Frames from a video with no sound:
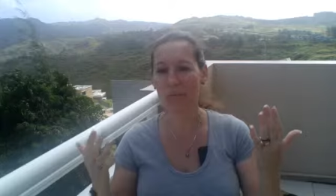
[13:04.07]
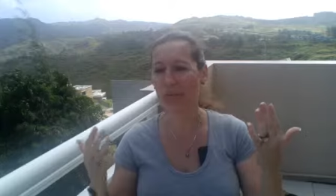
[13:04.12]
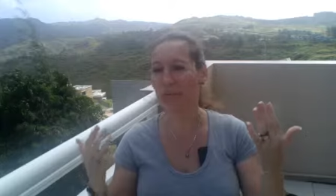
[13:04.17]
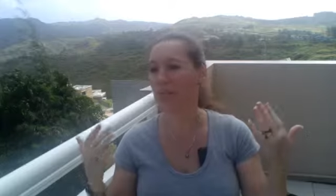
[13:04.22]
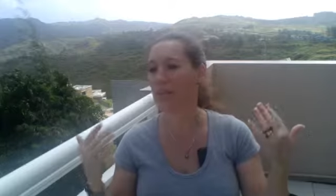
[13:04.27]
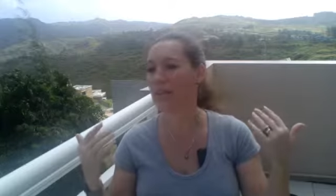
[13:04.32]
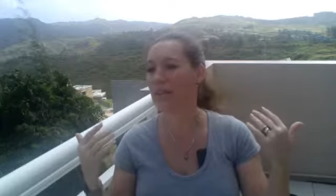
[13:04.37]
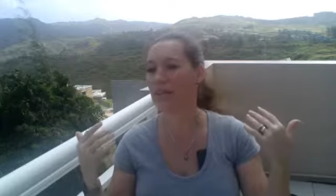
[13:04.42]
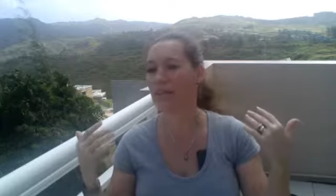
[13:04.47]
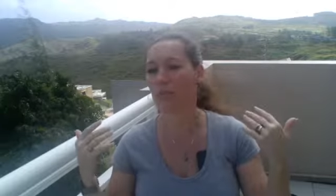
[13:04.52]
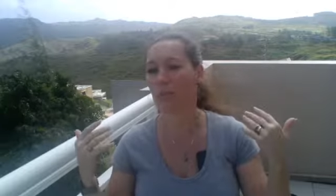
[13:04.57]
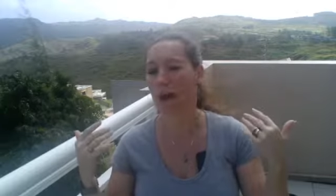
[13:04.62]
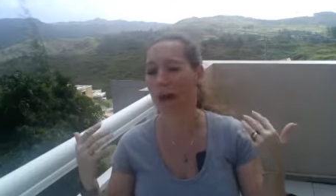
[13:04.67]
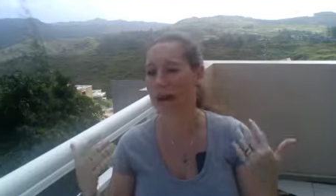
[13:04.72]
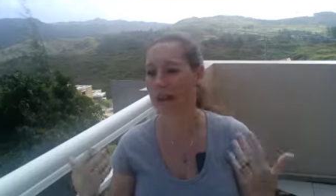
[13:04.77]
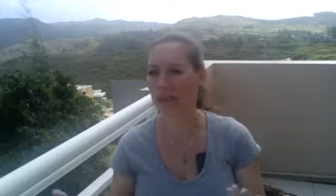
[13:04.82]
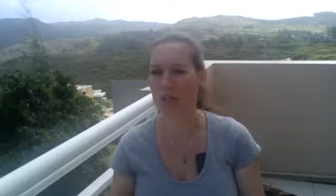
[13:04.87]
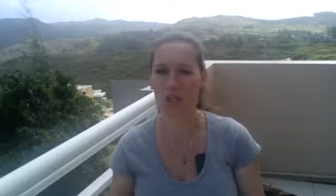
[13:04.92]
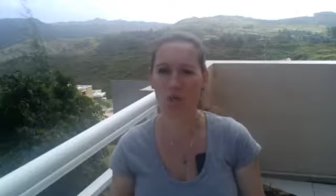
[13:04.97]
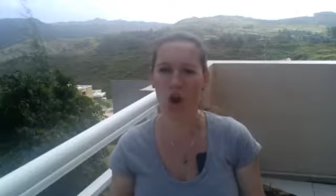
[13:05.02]
came to me, well,
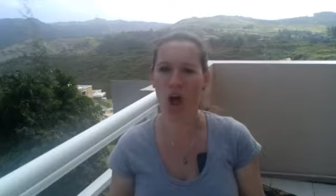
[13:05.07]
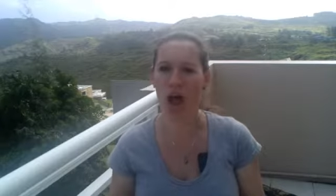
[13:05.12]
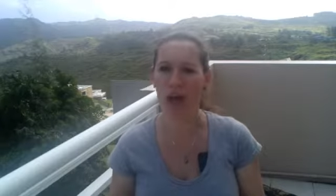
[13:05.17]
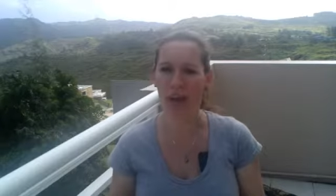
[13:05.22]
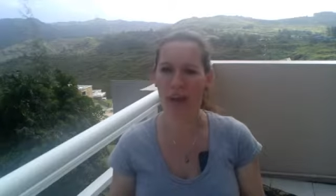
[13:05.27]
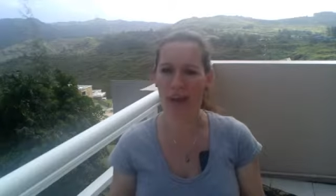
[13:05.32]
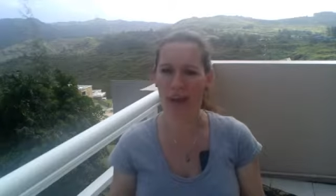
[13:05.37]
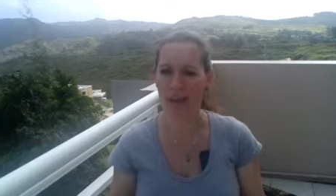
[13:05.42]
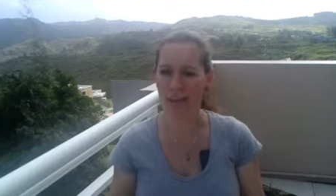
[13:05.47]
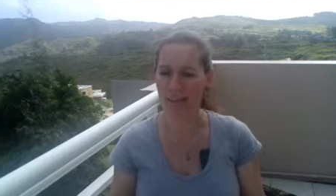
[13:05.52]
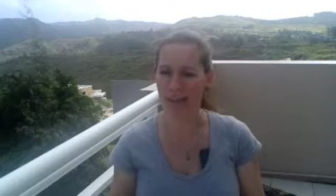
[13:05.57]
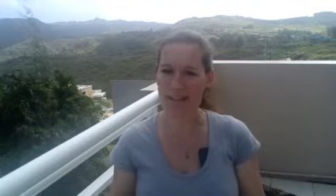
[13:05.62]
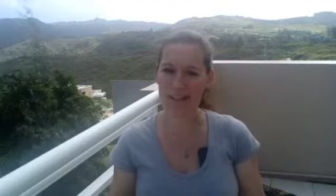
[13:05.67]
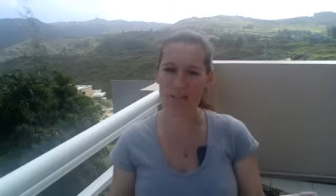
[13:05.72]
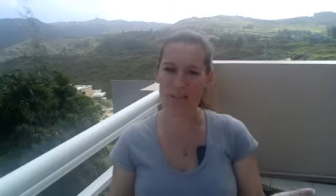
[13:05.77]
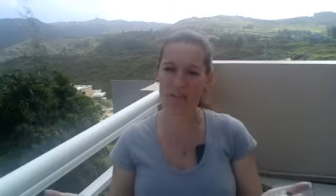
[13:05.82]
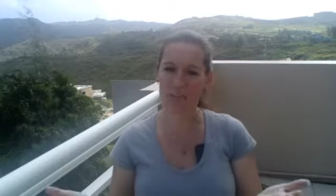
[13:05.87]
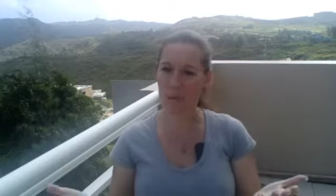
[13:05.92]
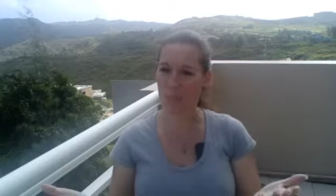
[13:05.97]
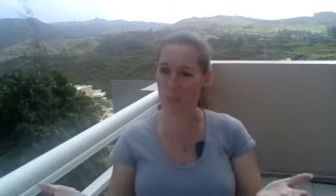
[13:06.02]
why not draw an eye? That
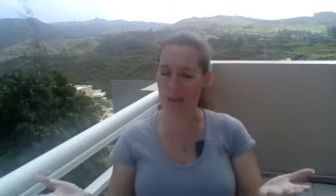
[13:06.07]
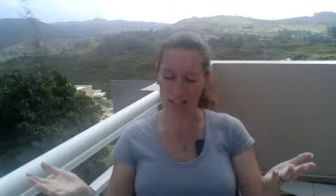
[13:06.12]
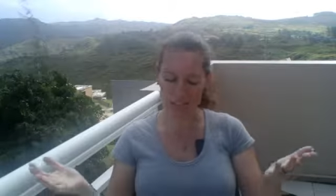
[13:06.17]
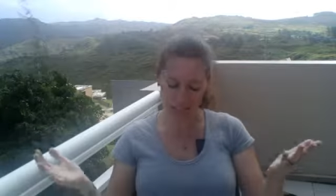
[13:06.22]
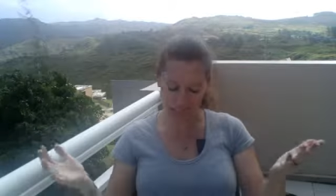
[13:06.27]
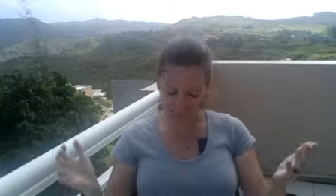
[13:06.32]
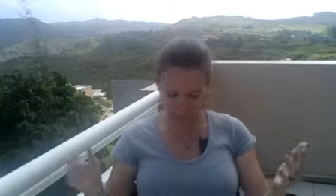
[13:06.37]
seems to be my